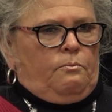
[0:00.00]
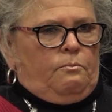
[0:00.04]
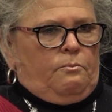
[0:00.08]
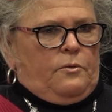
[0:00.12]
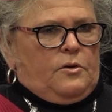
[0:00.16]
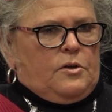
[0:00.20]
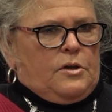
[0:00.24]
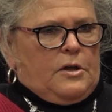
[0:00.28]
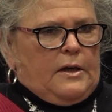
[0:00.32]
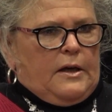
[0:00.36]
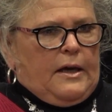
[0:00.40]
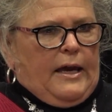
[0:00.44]

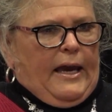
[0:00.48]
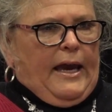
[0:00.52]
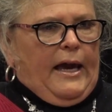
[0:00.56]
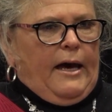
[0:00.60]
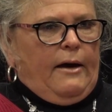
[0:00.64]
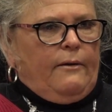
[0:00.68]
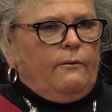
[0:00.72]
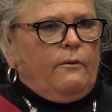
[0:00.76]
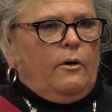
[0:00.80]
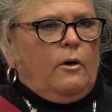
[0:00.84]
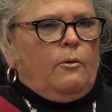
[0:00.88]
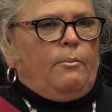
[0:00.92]
to
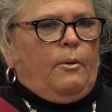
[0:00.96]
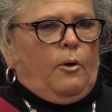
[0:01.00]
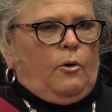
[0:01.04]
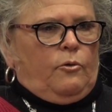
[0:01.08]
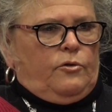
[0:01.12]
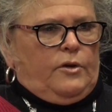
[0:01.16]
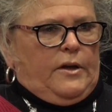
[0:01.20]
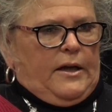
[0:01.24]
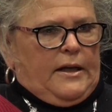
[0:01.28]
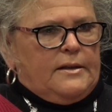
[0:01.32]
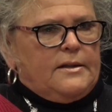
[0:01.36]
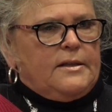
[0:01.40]
have a
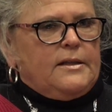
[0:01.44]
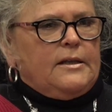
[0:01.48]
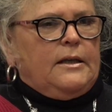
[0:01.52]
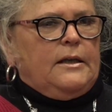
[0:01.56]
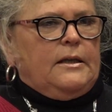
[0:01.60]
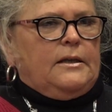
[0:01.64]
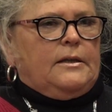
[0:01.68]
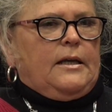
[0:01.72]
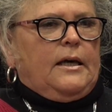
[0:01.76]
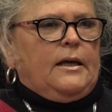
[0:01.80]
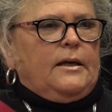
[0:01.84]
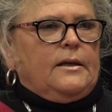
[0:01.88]
bone
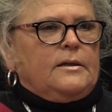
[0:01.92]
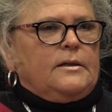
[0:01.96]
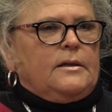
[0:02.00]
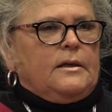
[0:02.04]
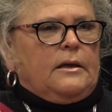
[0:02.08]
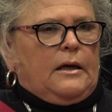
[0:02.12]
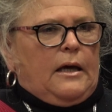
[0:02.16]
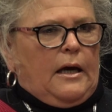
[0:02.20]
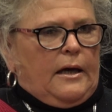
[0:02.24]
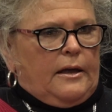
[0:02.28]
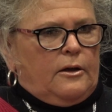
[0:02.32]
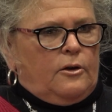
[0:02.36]
density test
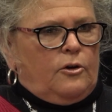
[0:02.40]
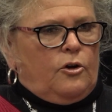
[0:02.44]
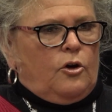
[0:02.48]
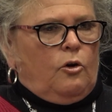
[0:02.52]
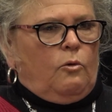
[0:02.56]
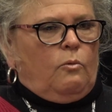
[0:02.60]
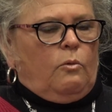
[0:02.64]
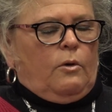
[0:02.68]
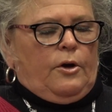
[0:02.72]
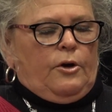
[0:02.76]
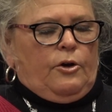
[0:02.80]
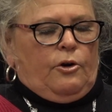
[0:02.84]
and kind of
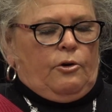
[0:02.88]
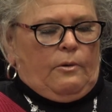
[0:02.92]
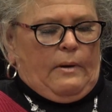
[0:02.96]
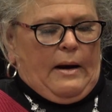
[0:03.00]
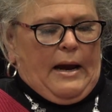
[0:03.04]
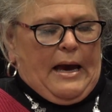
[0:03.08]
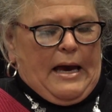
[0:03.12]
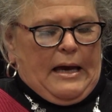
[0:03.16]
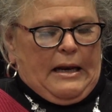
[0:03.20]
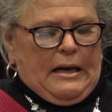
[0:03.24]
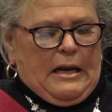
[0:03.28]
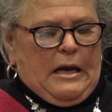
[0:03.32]
know where you're
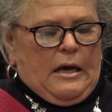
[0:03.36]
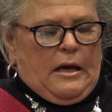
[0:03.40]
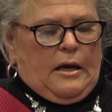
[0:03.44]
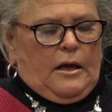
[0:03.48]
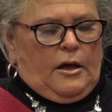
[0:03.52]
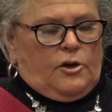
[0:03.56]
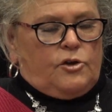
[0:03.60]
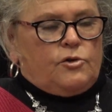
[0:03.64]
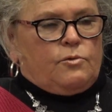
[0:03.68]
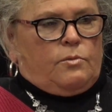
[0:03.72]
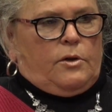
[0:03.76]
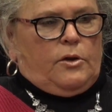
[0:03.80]
at
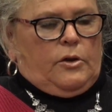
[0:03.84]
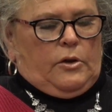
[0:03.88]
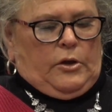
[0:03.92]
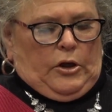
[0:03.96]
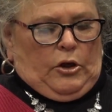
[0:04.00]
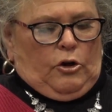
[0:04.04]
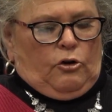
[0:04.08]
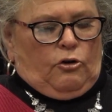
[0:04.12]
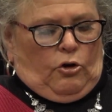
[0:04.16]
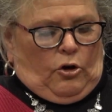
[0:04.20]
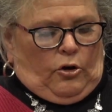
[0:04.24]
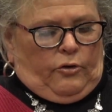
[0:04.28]
is
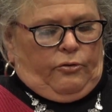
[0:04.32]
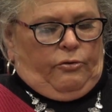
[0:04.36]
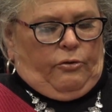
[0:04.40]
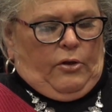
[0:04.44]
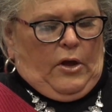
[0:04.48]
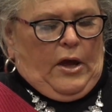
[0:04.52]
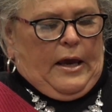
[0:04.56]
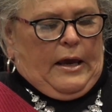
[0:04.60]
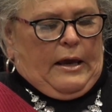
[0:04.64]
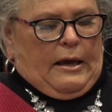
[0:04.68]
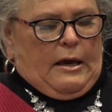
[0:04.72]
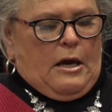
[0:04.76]
really a good
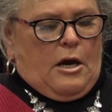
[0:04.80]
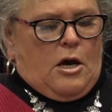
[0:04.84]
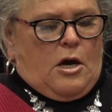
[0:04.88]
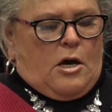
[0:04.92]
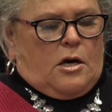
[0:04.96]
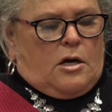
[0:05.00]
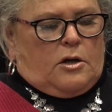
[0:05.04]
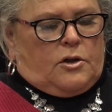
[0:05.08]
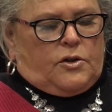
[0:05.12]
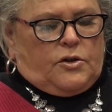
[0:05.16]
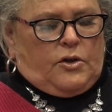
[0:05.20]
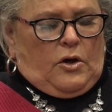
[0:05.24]
thing.
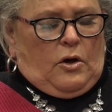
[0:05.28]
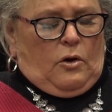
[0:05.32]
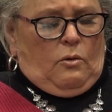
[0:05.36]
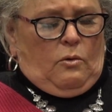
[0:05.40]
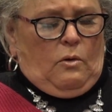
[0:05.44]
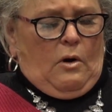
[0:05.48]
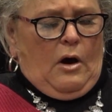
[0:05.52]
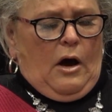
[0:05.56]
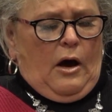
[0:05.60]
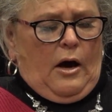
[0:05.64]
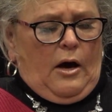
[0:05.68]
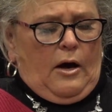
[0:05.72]

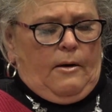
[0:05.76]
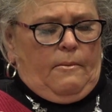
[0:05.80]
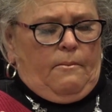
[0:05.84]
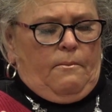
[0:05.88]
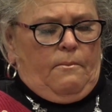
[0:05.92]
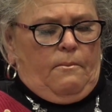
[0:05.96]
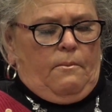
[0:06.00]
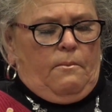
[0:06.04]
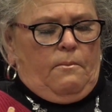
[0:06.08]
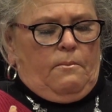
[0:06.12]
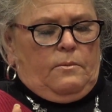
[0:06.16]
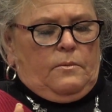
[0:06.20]
So,
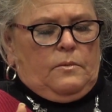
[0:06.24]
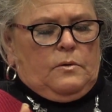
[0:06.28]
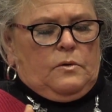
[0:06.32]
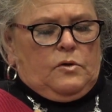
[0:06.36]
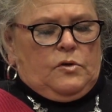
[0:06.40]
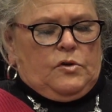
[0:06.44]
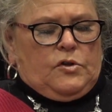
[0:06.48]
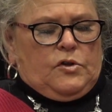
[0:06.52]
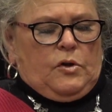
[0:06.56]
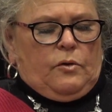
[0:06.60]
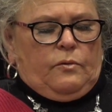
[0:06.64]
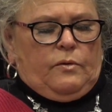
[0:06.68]

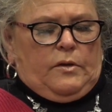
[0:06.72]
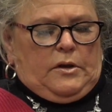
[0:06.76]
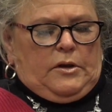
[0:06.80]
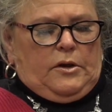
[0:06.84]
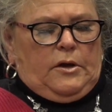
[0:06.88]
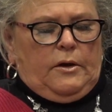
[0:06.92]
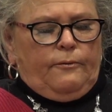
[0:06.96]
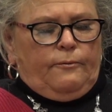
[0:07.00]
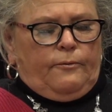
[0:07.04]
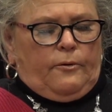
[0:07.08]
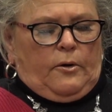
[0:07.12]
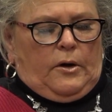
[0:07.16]
so the
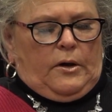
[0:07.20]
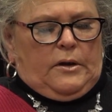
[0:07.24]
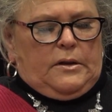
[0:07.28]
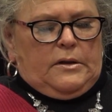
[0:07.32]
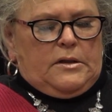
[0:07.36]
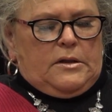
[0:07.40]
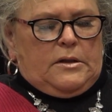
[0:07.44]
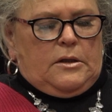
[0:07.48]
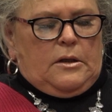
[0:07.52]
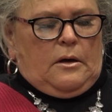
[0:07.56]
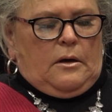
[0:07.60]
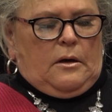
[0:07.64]

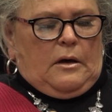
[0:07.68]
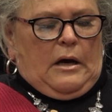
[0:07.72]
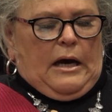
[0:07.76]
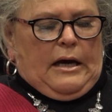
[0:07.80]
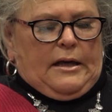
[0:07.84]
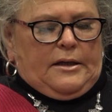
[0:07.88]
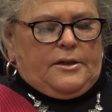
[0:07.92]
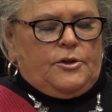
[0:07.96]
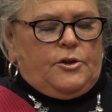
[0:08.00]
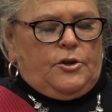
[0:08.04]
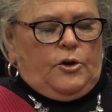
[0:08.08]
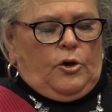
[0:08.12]
difference, the
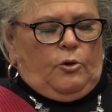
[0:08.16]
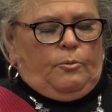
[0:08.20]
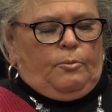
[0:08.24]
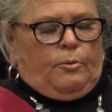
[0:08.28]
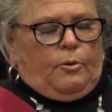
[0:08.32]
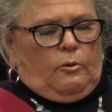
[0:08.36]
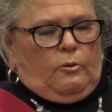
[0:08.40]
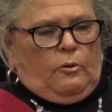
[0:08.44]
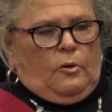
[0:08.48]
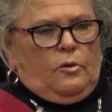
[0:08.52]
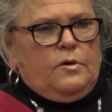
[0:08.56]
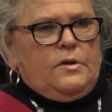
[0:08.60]

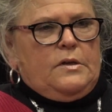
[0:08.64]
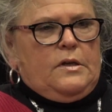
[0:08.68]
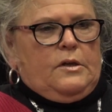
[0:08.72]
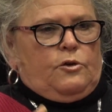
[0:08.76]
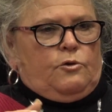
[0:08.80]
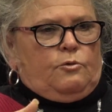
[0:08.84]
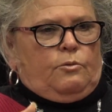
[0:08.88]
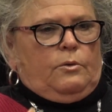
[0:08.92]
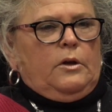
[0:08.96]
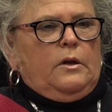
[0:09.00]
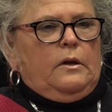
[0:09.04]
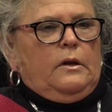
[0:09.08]

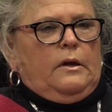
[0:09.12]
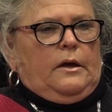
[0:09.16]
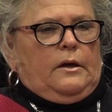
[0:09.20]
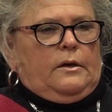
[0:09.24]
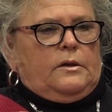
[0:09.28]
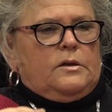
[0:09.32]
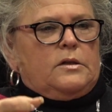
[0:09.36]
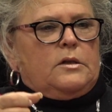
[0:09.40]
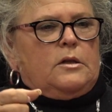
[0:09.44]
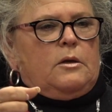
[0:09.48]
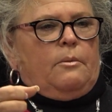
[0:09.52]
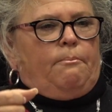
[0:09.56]
osteoporosis really
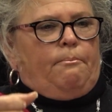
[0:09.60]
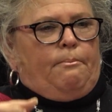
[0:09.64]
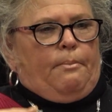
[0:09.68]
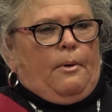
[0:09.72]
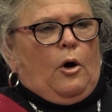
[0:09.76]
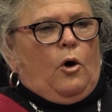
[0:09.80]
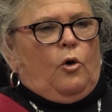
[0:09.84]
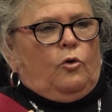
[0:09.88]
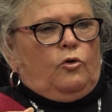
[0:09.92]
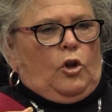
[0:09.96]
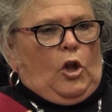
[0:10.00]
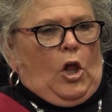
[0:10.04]
is the
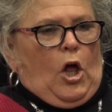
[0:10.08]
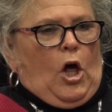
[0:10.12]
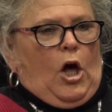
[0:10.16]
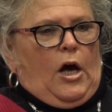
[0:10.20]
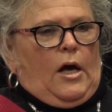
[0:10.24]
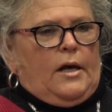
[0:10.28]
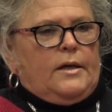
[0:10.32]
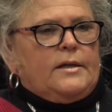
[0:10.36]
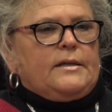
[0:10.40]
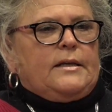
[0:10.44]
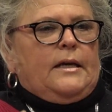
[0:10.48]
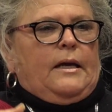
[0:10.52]
bone
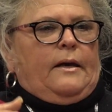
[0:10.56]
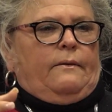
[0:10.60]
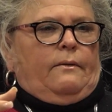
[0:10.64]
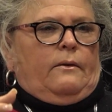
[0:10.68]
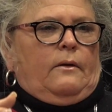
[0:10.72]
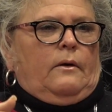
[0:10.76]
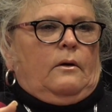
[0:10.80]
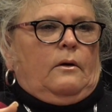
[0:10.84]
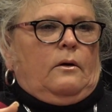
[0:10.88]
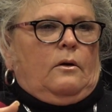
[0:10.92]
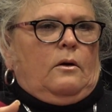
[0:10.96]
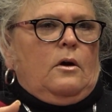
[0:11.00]
loss and
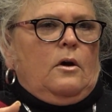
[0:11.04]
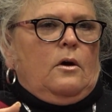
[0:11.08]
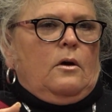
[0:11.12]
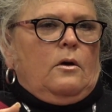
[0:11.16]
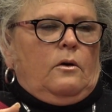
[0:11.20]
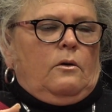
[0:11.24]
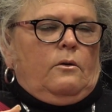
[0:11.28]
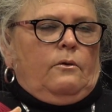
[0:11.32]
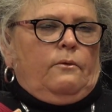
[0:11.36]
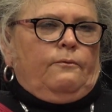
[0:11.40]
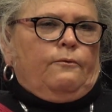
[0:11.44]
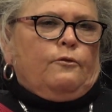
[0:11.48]
the
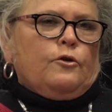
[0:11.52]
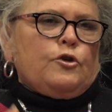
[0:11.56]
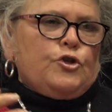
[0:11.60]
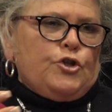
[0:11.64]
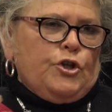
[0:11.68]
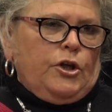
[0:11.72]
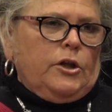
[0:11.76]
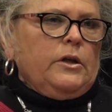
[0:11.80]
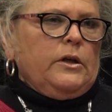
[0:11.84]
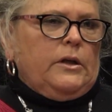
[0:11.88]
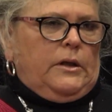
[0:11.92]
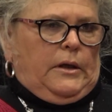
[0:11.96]

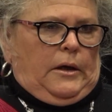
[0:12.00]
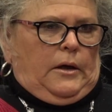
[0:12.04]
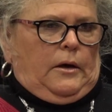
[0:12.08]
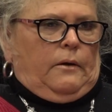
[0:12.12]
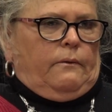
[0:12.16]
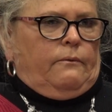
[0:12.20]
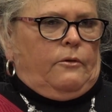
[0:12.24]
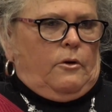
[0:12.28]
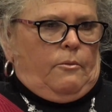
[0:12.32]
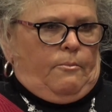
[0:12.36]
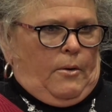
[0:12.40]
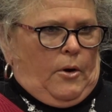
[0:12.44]
fragility
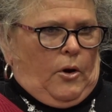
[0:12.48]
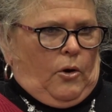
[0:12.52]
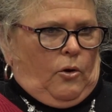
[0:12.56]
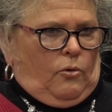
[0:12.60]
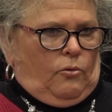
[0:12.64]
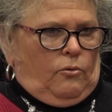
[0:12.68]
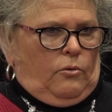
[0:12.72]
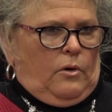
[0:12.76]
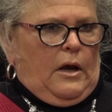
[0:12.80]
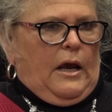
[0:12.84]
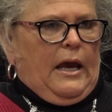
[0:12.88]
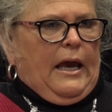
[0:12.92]
of the
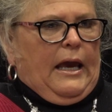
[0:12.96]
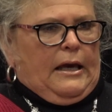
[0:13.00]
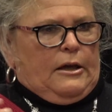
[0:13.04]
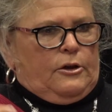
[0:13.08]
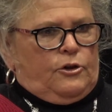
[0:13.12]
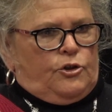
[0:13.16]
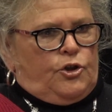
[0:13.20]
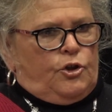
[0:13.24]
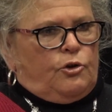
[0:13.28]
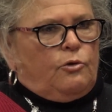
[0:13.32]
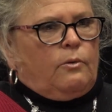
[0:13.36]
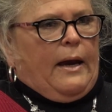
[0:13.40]
bone
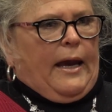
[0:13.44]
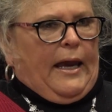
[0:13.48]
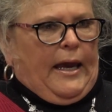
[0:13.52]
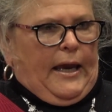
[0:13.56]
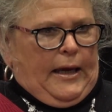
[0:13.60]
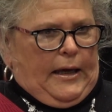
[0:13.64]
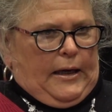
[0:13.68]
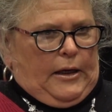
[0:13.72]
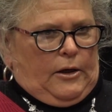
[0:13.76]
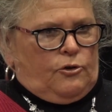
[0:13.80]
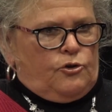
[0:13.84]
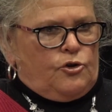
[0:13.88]
as you
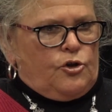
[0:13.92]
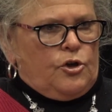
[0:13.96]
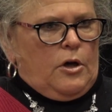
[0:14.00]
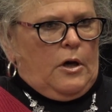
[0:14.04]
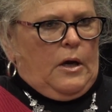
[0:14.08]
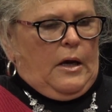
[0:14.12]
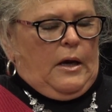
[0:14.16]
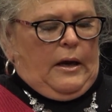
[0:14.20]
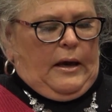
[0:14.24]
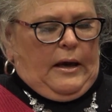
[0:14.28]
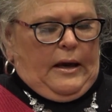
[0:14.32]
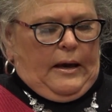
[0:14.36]
age,
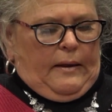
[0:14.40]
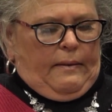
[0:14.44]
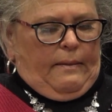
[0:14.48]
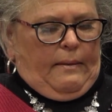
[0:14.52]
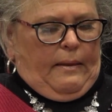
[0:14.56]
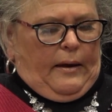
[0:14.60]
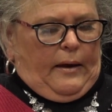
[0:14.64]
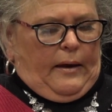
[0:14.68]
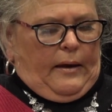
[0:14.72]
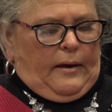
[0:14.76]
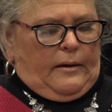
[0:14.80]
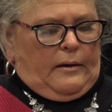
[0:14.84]
and
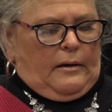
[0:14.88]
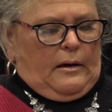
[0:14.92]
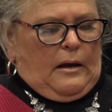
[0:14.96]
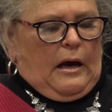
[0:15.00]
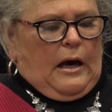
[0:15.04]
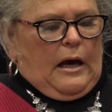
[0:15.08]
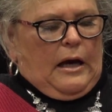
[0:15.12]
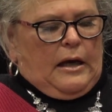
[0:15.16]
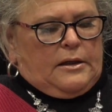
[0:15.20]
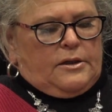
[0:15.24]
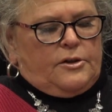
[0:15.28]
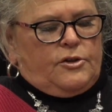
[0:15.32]
then
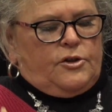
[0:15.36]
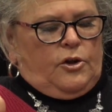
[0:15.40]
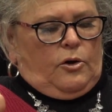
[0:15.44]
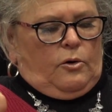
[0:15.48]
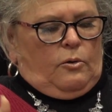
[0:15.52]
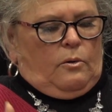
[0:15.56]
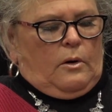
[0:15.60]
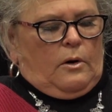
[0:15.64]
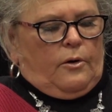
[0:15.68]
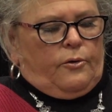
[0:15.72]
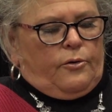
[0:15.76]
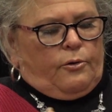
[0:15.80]

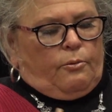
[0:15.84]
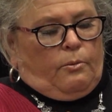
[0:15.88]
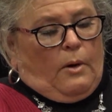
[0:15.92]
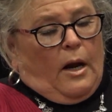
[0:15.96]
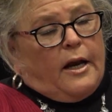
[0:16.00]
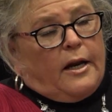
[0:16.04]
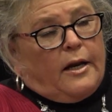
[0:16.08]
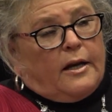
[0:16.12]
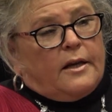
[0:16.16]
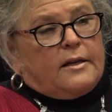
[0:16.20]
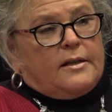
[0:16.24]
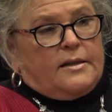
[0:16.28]

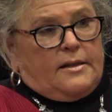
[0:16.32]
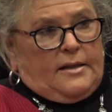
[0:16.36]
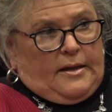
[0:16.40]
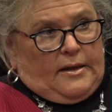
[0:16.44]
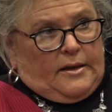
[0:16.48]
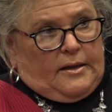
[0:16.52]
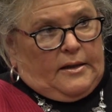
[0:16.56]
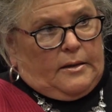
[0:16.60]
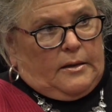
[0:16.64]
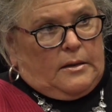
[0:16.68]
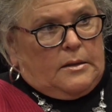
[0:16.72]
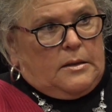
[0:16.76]
osteoarthritis
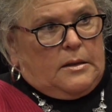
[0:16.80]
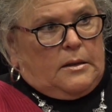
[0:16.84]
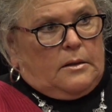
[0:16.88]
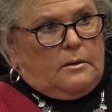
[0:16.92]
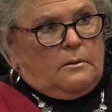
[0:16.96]
is